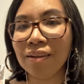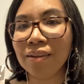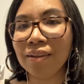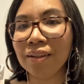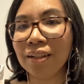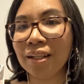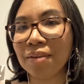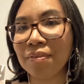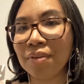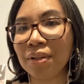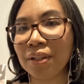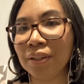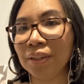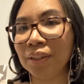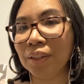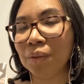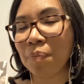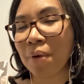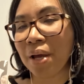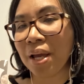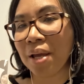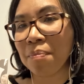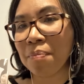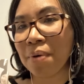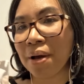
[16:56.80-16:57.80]
giving us
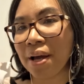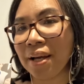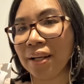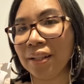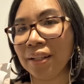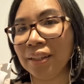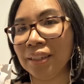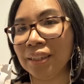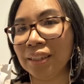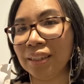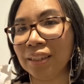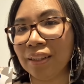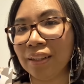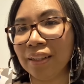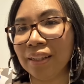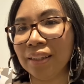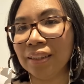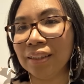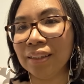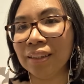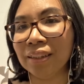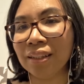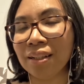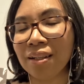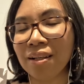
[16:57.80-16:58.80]
paper
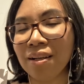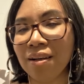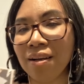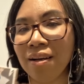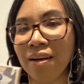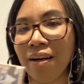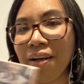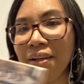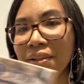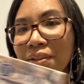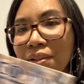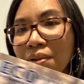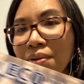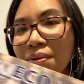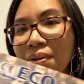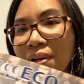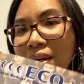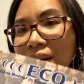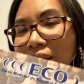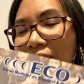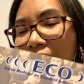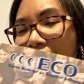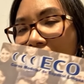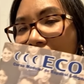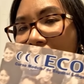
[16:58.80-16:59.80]
exercises. I don't
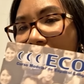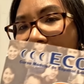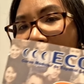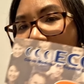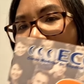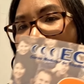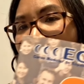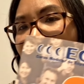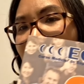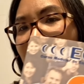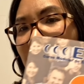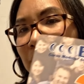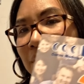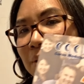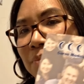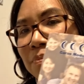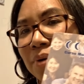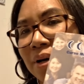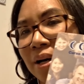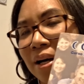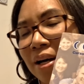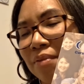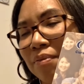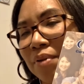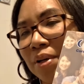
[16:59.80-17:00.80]
ever remember
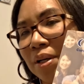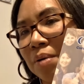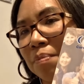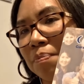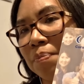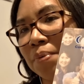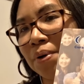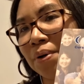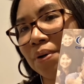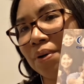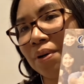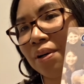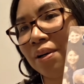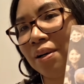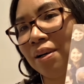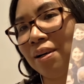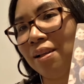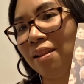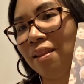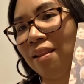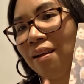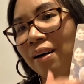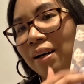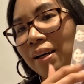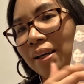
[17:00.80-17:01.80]
having a book
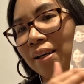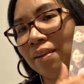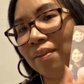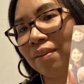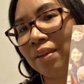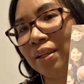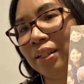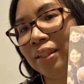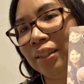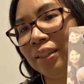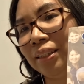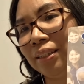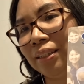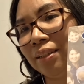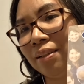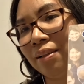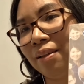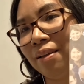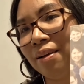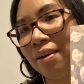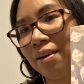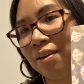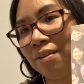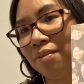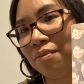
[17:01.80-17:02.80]
like this to
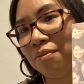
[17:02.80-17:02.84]
learn